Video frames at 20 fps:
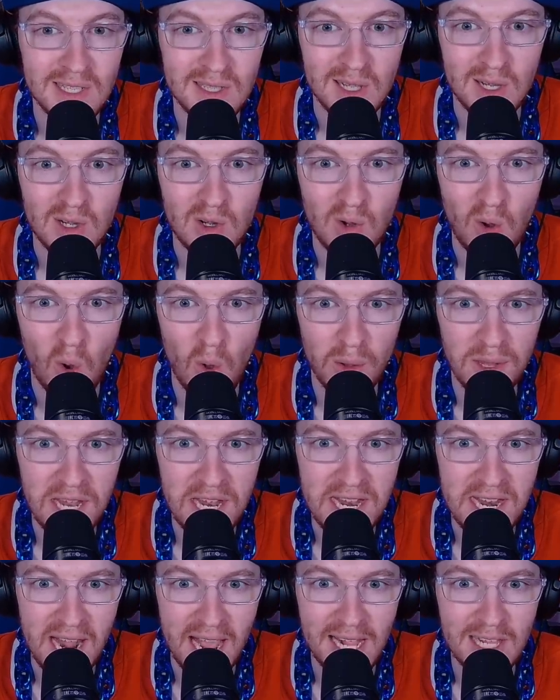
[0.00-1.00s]
the
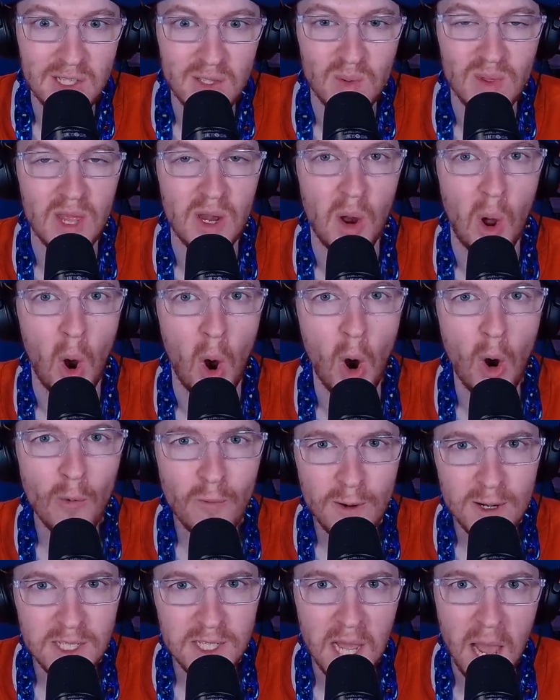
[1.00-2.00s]
Golden Knights with an
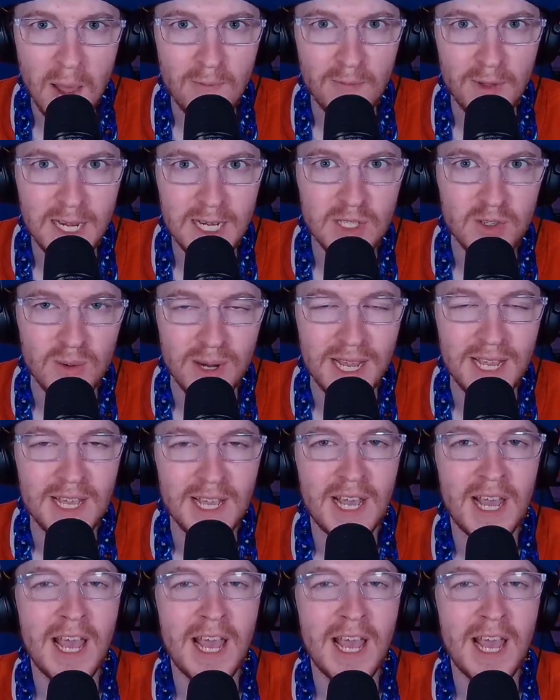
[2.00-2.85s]
overtime victory